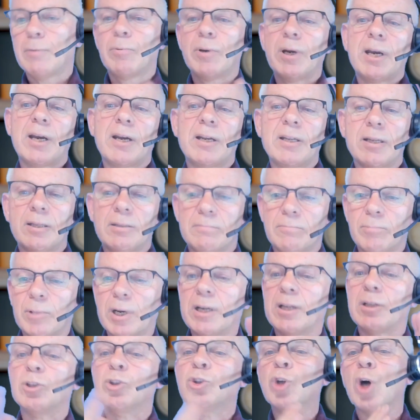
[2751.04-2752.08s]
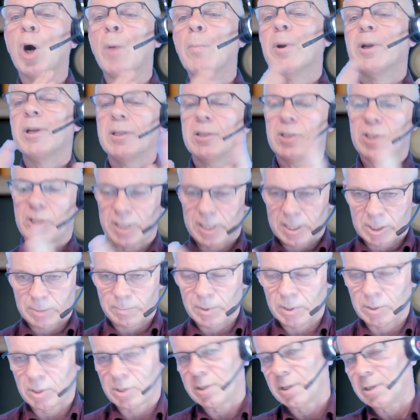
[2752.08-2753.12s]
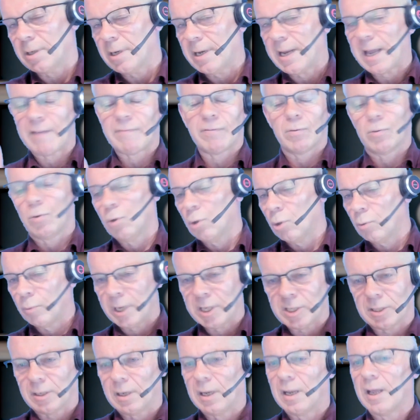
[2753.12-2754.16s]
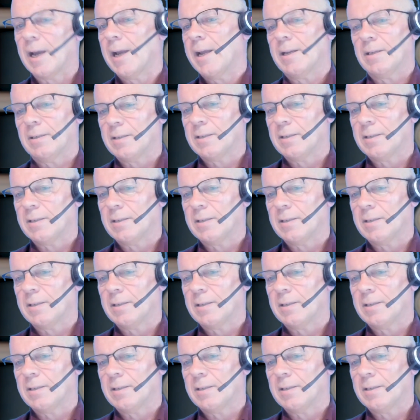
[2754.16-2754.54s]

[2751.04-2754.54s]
where the dominance is, because they're never always aligned